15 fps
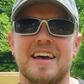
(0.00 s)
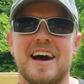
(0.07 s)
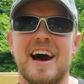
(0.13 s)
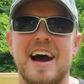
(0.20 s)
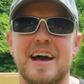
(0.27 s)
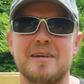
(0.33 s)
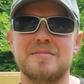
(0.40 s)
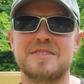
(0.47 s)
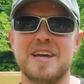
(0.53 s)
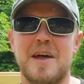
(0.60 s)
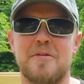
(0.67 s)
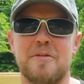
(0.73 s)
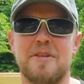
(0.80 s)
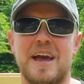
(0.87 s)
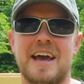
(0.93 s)
Hi, I'm
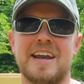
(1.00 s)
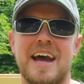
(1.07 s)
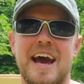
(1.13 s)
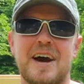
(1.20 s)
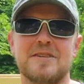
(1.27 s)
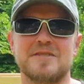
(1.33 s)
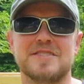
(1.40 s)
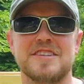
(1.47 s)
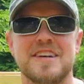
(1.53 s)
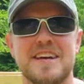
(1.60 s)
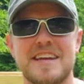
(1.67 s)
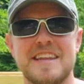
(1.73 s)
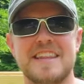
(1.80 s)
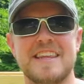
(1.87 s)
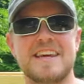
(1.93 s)
Seth with Land To House,
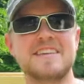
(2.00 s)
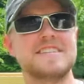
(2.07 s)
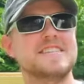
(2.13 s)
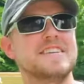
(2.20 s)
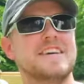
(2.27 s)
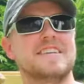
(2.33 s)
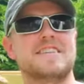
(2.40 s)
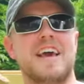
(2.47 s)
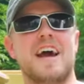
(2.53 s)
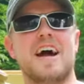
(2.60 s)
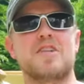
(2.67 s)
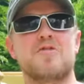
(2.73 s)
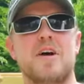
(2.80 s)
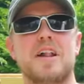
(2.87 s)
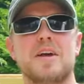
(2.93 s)
and this is a
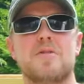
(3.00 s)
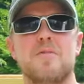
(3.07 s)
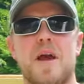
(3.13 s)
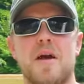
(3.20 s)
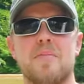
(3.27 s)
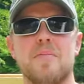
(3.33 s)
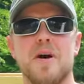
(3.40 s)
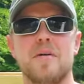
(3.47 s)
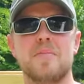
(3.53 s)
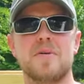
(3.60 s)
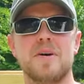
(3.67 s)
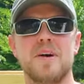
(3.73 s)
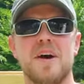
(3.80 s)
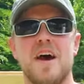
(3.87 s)
hydraulic ram pump,